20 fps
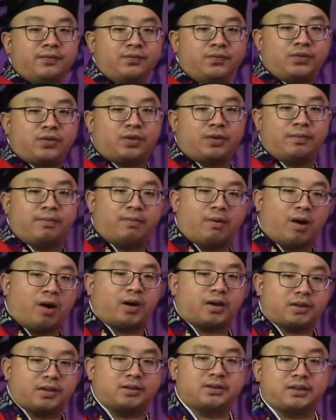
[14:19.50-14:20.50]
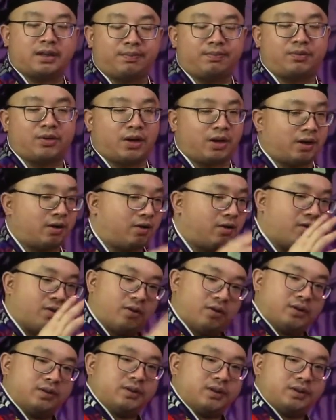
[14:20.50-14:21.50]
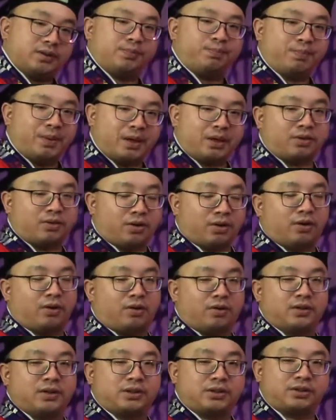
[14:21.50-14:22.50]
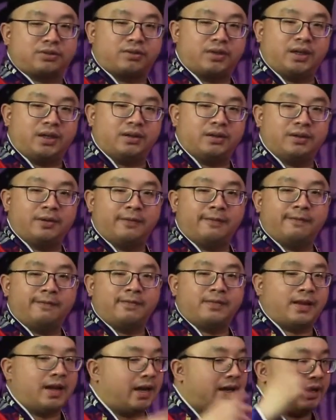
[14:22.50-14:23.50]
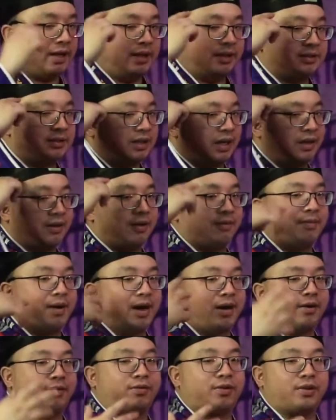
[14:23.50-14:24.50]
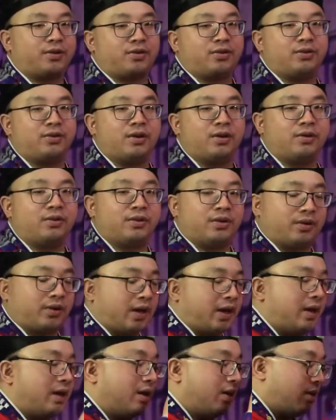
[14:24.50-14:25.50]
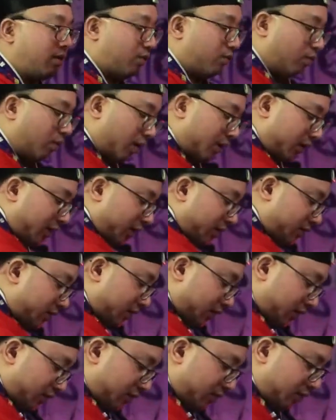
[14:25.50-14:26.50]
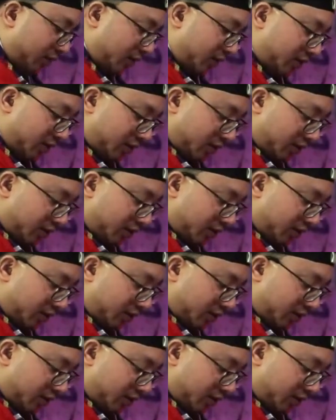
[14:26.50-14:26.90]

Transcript: to mark the subject on the picture, on the screen. And inside your mind, of course, you know, okay, 1 instance, 2 instance,